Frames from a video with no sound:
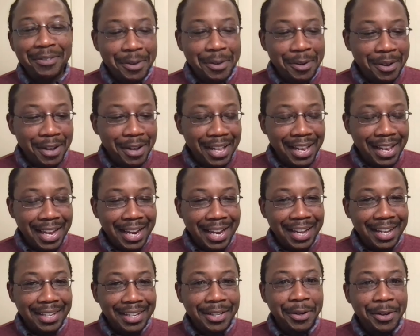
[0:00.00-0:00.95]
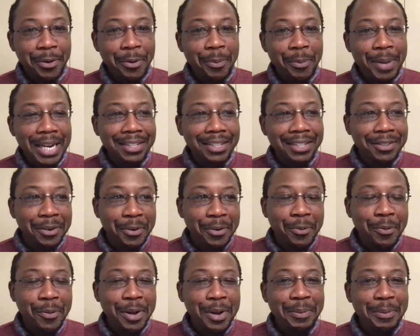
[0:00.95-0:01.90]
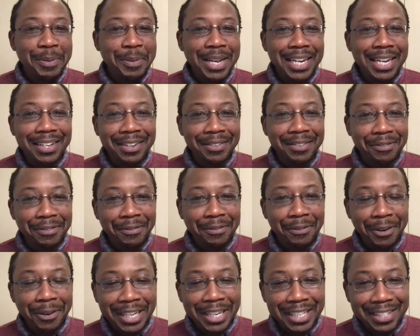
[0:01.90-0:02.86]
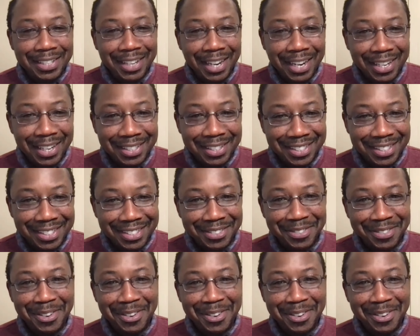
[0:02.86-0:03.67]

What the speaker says: wait like 2 minutes or 1 minute and 40 seconds for